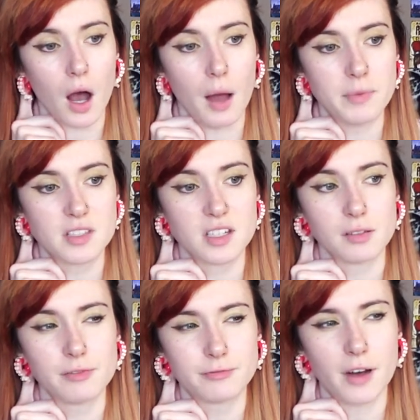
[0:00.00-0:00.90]
I'm
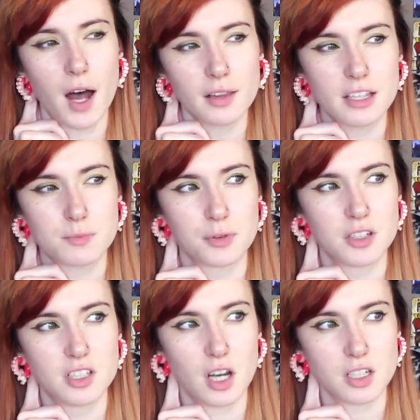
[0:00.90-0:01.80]
still far less
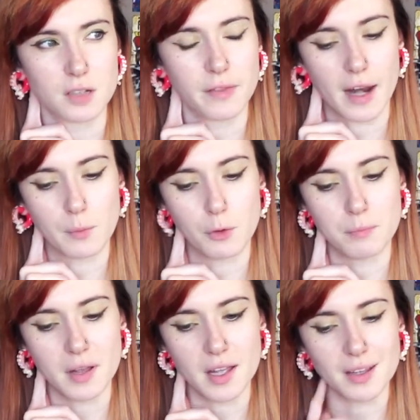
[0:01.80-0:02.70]
productive than I would
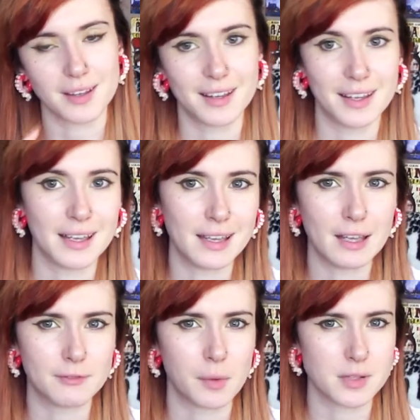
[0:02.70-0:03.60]
be
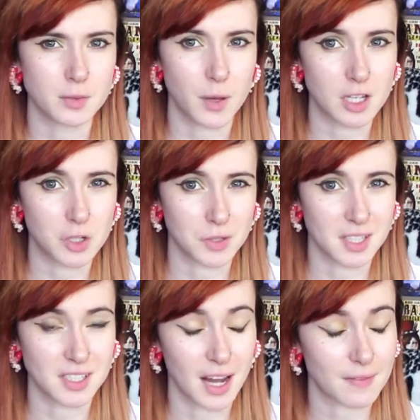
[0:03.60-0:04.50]
if I was awake during
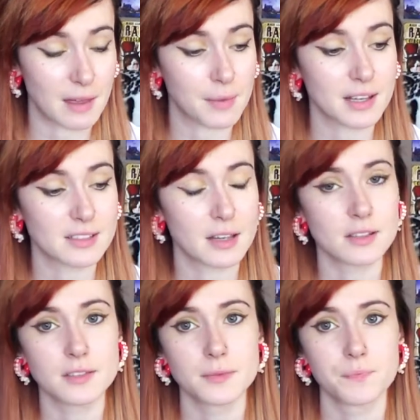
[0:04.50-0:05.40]
the day, if that makes
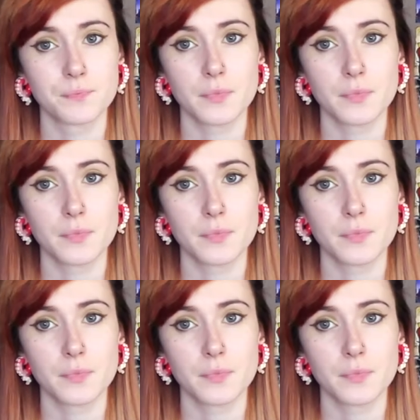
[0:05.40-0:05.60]
sense.